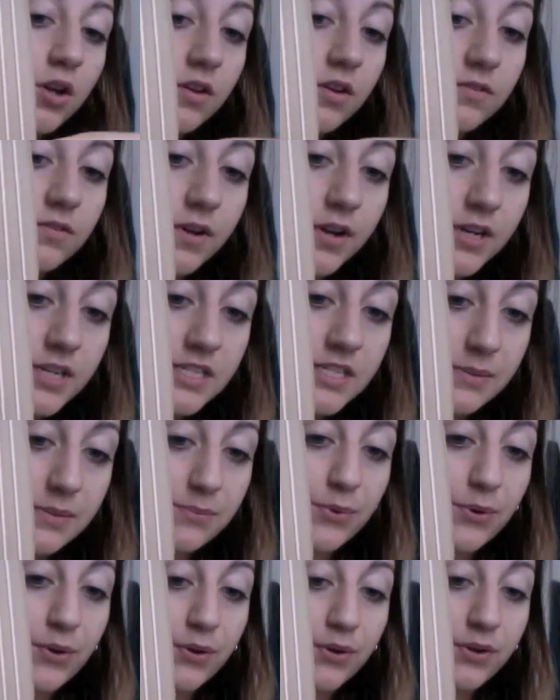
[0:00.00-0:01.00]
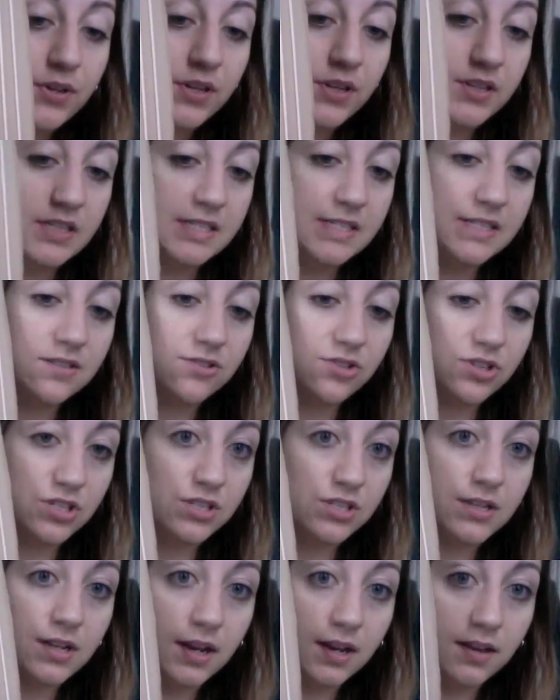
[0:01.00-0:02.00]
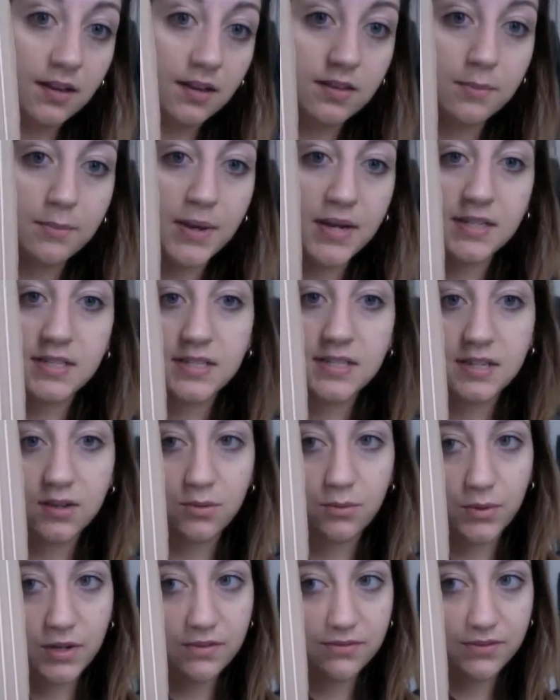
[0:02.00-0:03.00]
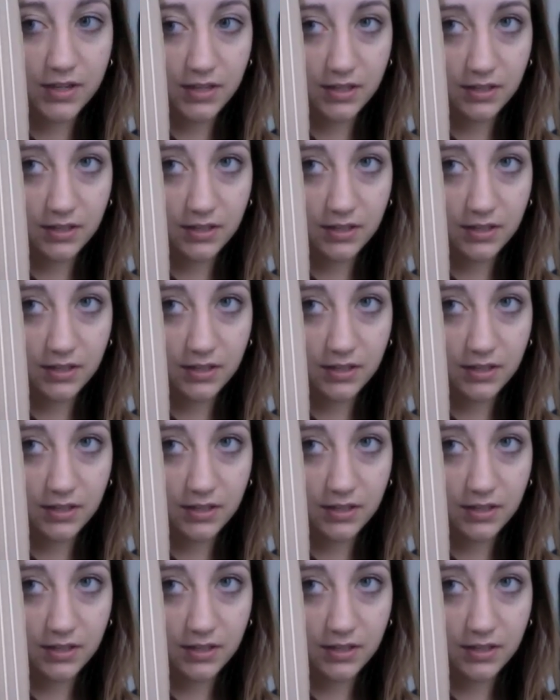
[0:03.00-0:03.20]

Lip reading: very simple. This is just like the basic weave.